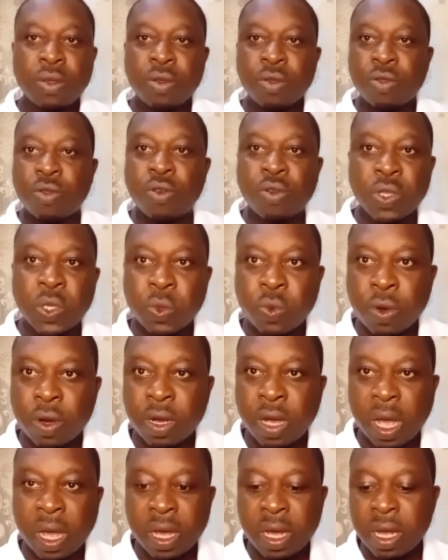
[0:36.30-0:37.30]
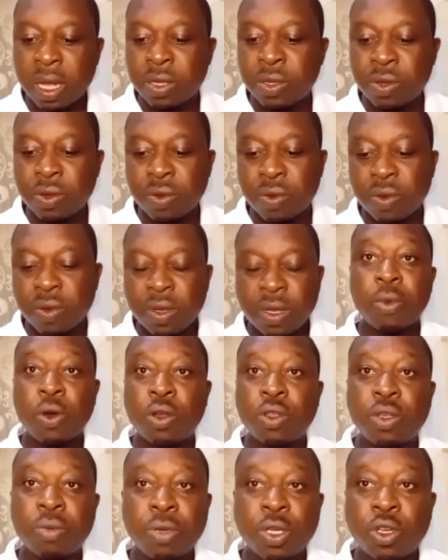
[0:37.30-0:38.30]
Don't worry, I got you. I'm
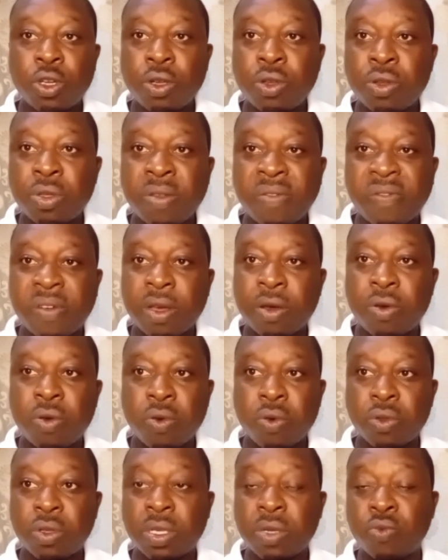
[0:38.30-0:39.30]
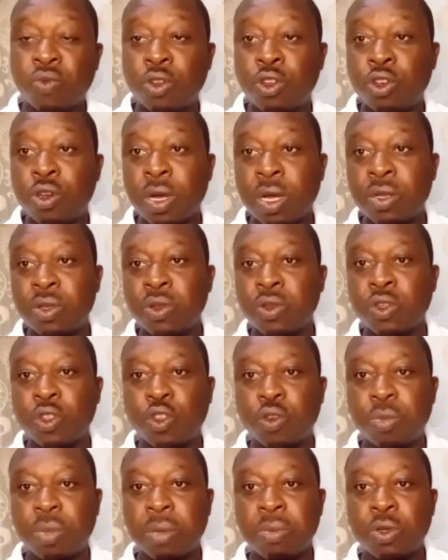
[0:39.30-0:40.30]
going to be showing you different codes in which you can use
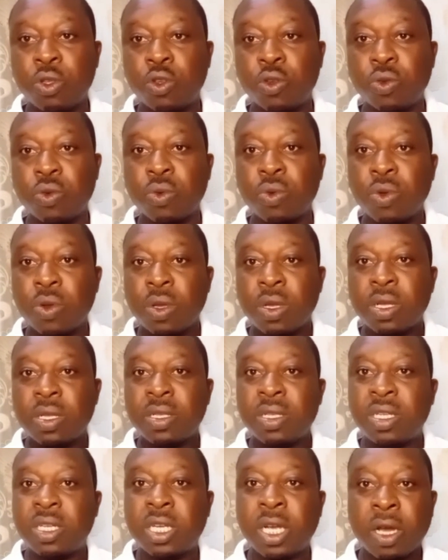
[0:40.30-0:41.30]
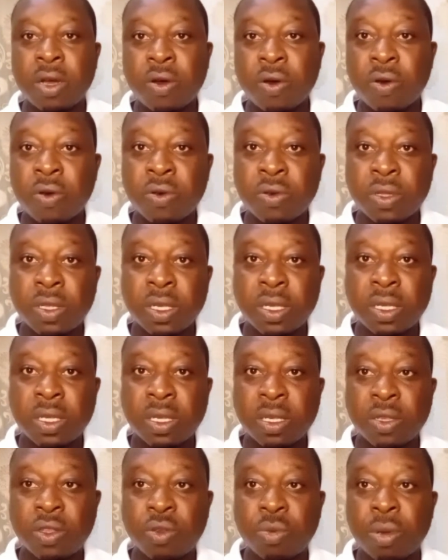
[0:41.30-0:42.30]
to be able to check all these
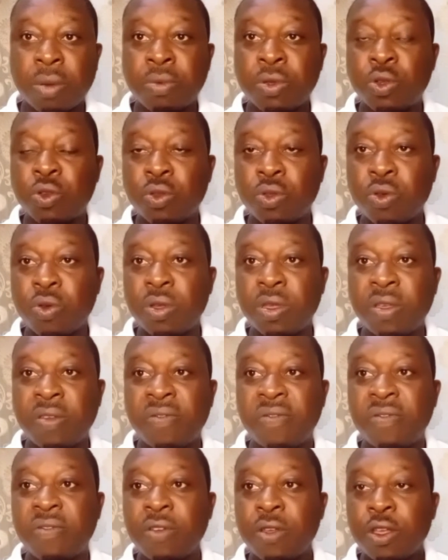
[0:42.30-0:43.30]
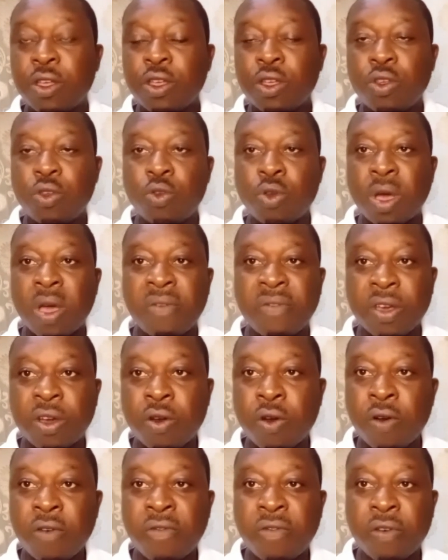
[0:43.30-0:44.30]
things, to be able to know if you have a
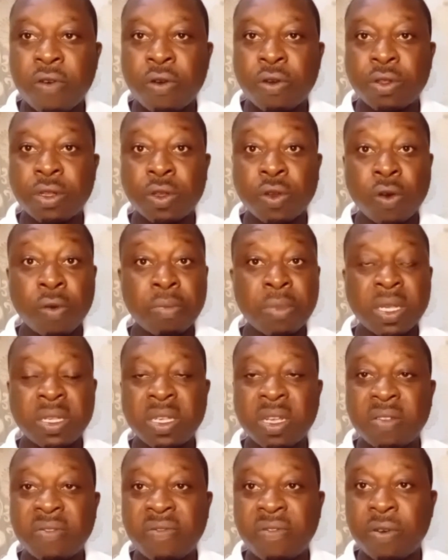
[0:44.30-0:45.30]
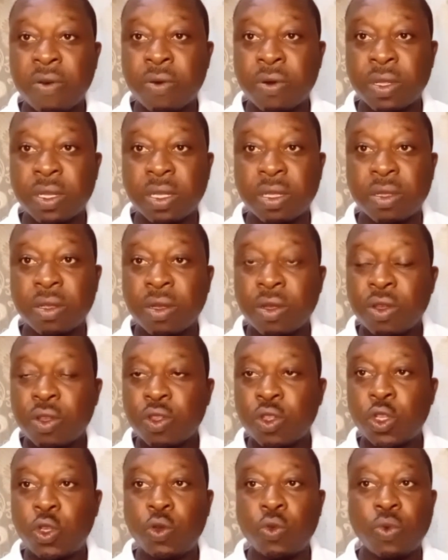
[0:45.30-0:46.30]
call forwarding or message forwarding
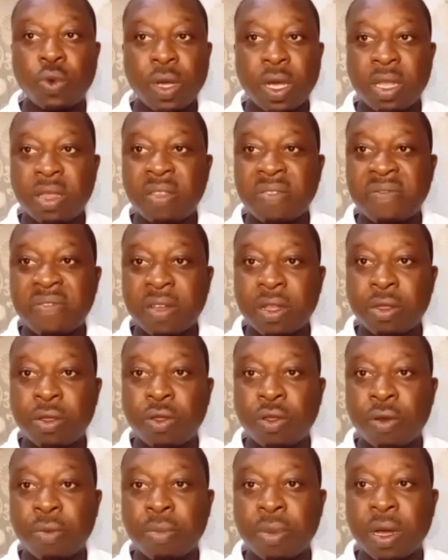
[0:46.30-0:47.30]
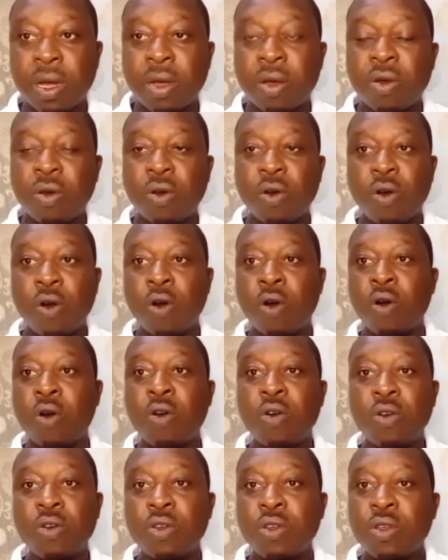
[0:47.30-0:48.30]
to a different number, or